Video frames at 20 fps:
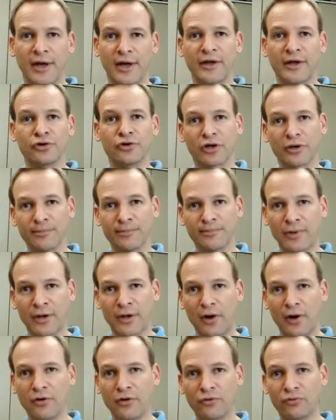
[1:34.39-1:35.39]
and you
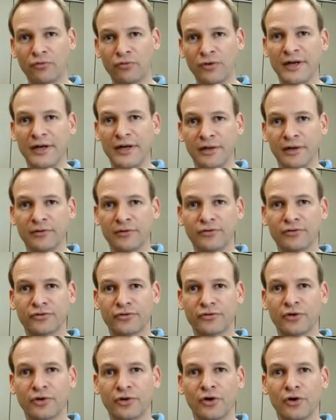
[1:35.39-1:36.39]
compare the
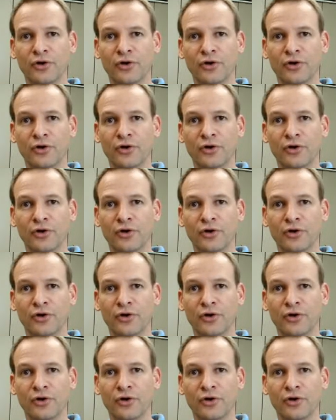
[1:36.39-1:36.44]
readings